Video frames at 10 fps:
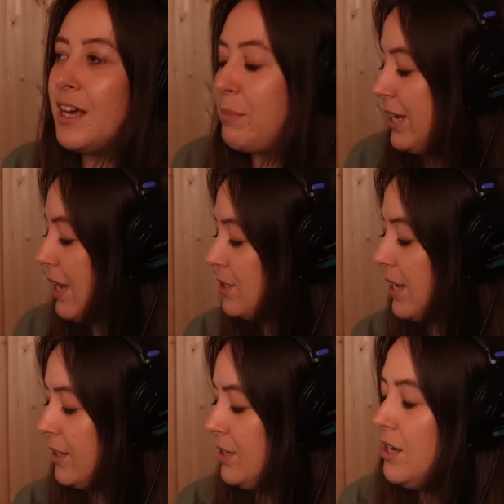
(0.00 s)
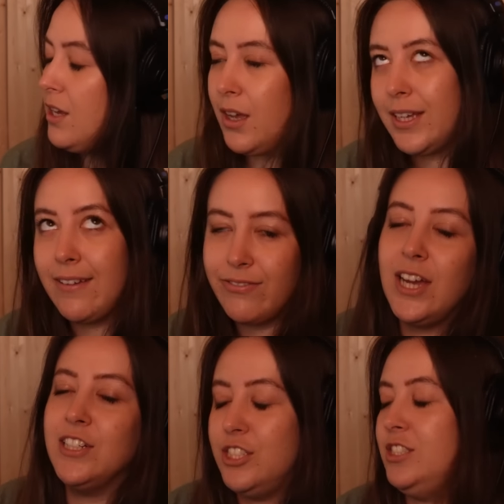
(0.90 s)
Simon Cowell's like, okay,
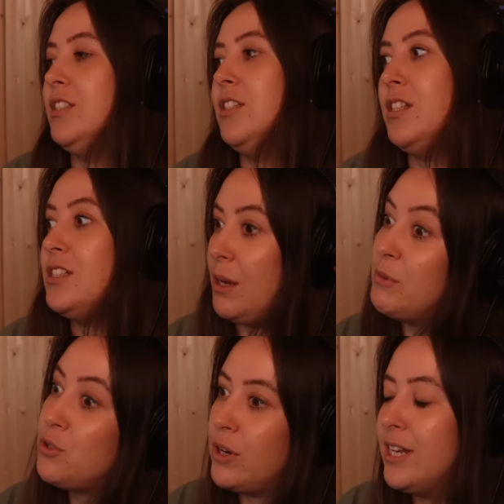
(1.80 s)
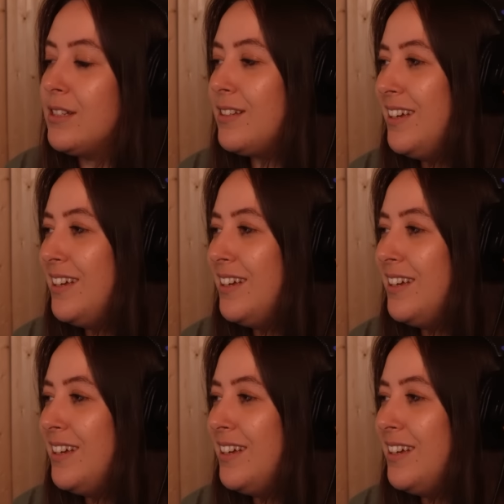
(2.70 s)
fine, I'm enjoying this.